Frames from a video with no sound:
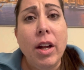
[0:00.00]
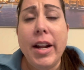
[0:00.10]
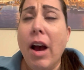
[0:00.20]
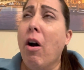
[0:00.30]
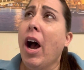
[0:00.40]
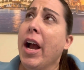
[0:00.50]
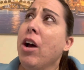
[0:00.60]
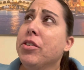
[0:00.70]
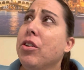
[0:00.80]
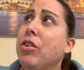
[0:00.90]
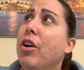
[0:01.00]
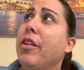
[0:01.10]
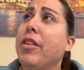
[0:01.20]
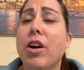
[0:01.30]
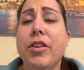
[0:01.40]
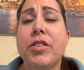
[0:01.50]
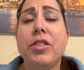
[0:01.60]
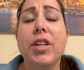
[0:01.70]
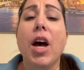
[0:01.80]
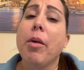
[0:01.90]
Now, I also know that there are
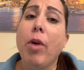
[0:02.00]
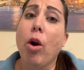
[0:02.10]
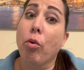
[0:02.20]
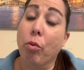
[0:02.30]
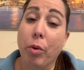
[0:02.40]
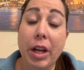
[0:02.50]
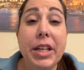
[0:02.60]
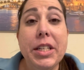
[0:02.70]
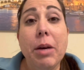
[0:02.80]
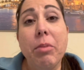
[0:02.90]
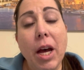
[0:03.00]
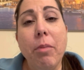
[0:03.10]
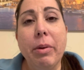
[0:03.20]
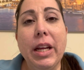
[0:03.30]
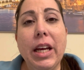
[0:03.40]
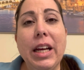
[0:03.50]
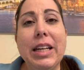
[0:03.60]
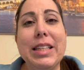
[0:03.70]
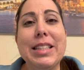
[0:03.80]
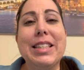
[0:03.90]
some really dumb
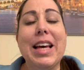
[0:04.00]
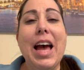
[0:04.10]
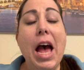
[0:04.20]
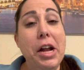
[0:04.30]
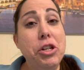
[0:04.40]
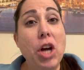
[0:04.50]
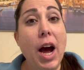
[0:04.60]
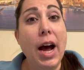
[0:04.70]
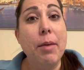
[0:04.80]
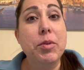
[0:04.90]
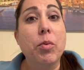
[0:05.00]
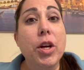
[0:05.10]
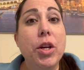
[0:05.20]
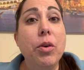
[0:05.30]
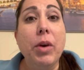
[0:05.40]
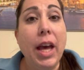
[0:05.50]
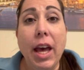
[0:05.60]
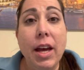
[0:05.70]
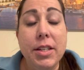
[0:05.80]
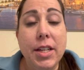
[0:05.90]
companies and jobs where you
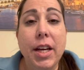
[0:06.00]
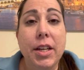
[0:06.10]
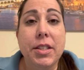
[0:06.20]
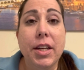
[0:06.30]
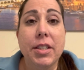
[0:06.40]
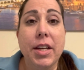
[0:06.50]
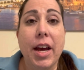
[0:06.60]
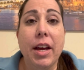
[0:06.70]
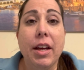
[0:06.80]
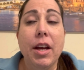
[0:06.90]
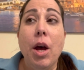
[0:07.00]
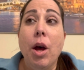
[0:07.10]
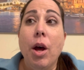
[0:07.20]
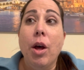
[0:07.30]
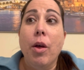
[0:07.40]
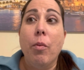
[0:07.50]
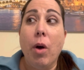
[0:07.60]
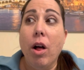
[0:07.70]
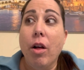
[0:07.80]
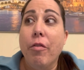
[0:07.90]
can't take a sick day.
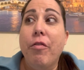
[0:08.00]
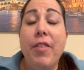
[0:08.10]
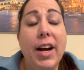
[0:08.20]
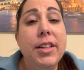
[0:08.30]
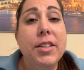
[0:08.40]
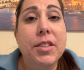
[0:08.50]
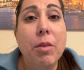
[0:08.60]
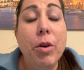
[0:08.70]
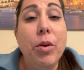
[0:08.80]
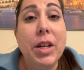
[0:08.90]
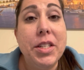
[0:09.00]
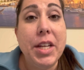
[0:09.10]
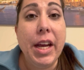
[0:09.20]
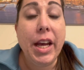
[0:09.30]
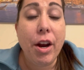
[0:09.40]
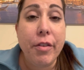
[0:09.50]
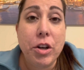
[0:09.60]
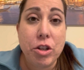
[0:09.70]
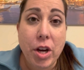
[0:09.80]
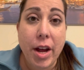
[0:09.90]
Well, find someone who can take care of
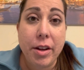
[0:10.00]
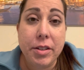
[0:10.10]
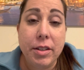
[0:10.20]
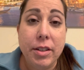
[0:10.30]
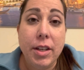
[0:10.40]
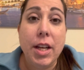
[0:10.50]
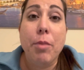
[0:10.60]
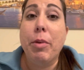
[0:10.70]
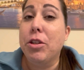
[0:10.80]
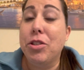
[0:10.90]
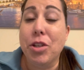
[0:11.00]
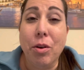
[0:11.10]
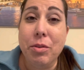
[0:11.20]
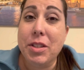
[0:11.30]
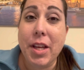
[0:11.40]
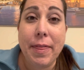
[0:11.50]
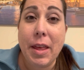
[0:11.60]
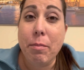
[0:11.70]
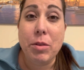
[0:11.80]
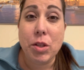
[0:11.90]
your child, but don't send
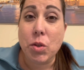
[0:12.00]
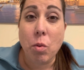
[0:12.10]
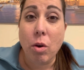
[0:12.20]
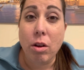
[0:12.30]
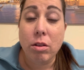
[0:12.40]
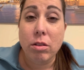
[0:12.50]
them to school.